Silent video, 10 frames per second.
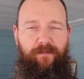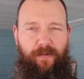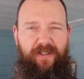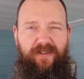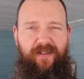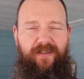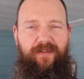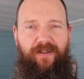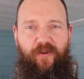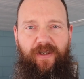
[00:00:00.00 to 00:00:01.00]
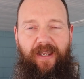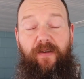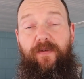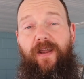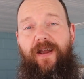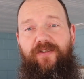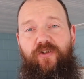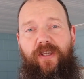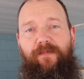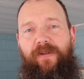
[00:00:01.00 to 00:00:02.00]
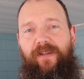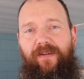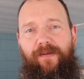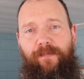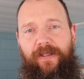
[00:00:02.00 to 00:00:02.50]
Makes sense? Okay. If not, just hit me up